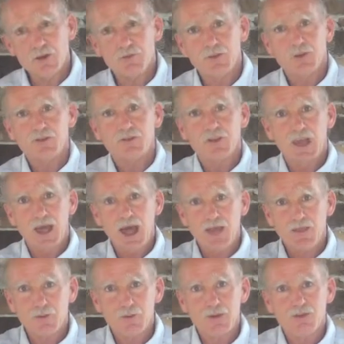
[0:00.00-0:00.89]
of this
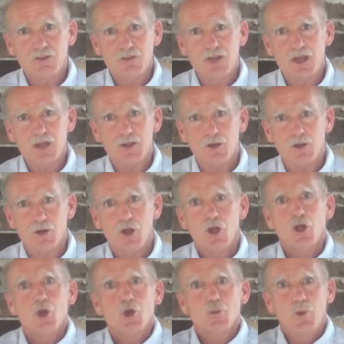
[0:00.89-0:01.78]
gathering together,
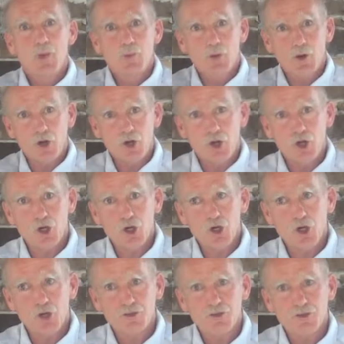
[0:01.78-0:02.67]
we
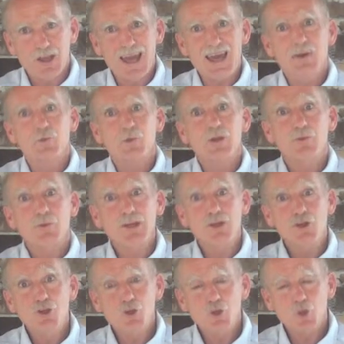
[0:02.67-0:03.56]
rehearse and we
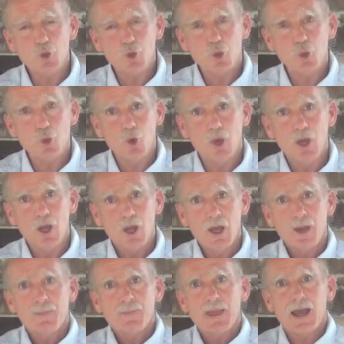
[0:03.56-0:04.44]
renew
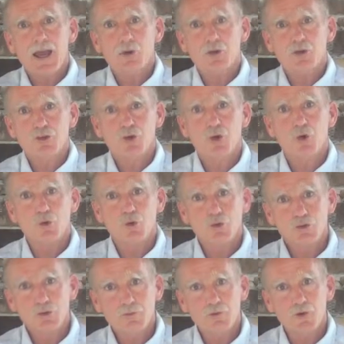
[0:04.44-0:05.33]
our
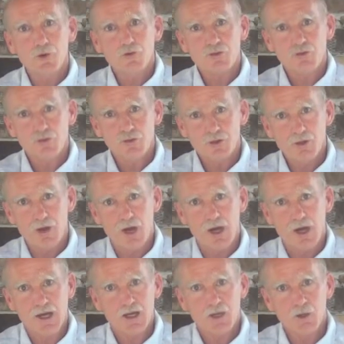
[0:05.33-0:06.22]
total devotion to
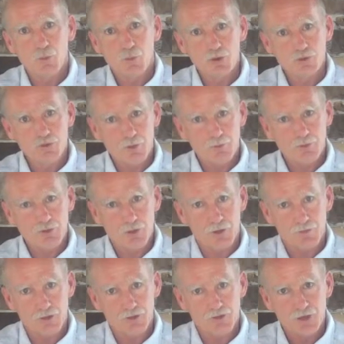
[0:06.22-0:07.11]
God in a worship
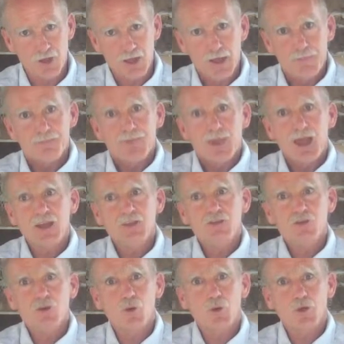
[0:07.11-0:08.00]
service. And
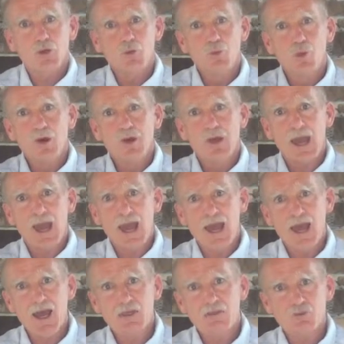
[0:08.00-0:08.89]
so what you want to
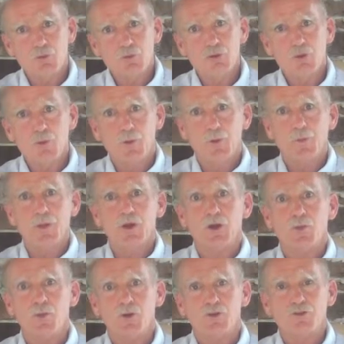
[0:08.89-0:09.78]
ask when you
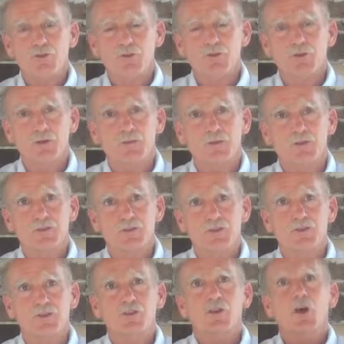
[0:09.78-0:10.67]
prepare worship
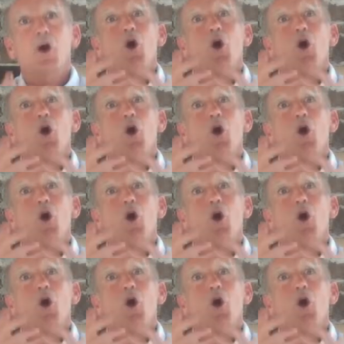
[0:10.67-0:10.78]
services,